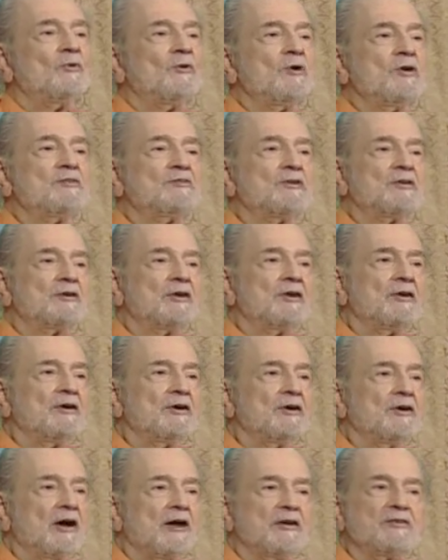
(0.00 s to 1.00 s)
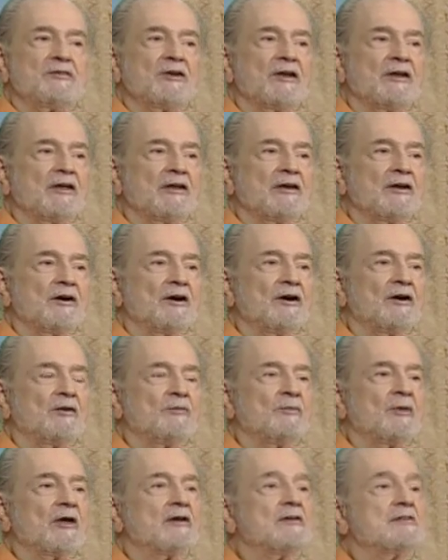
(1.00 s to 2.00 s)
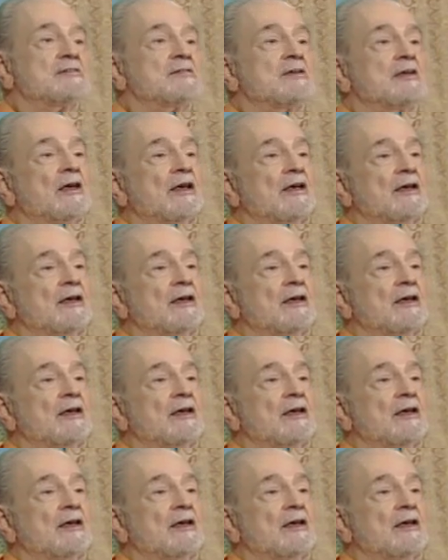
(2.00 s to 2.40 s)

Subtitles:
We should congratulate God because